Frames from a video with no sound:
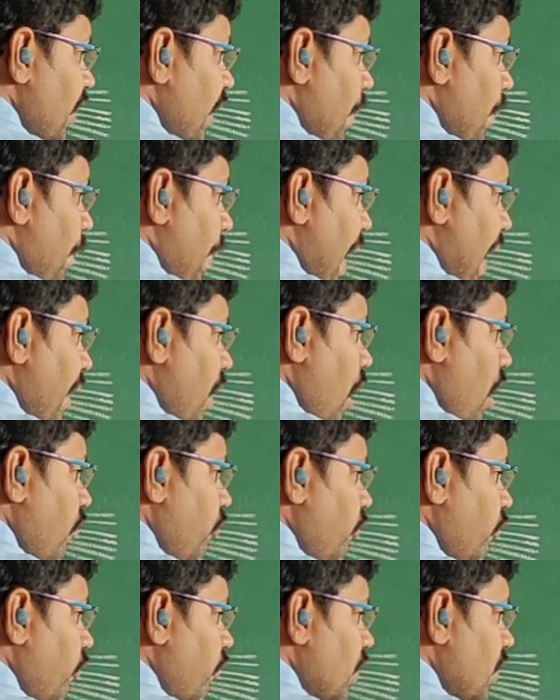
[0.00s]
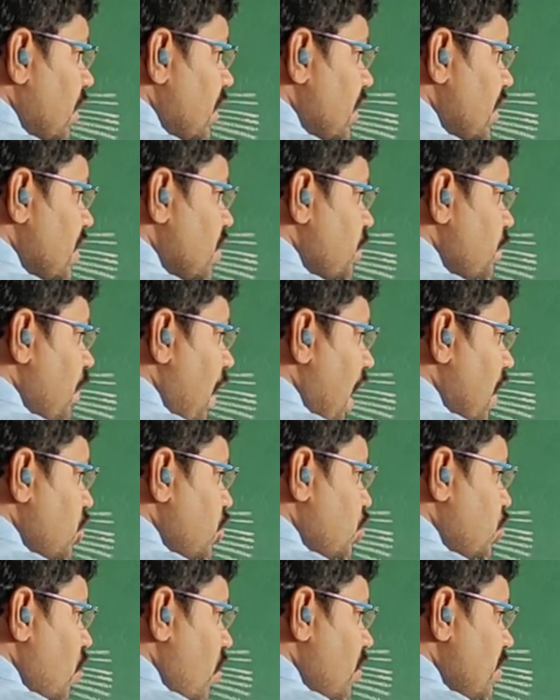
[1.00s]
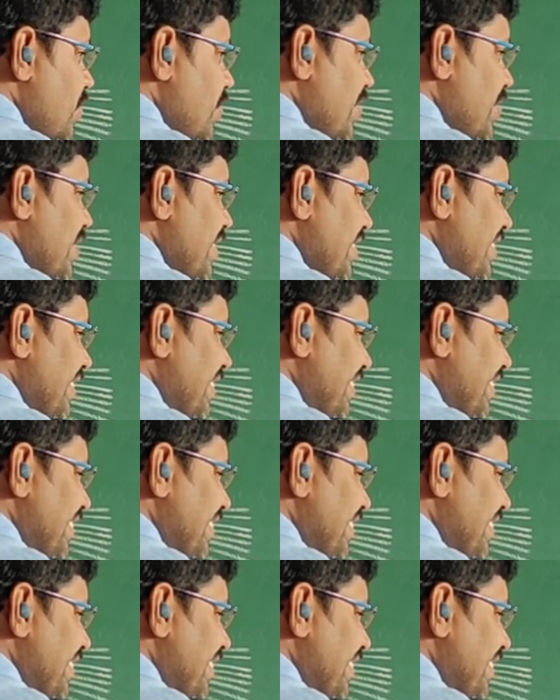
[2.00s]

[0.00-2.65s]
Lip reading: a bag of small stones.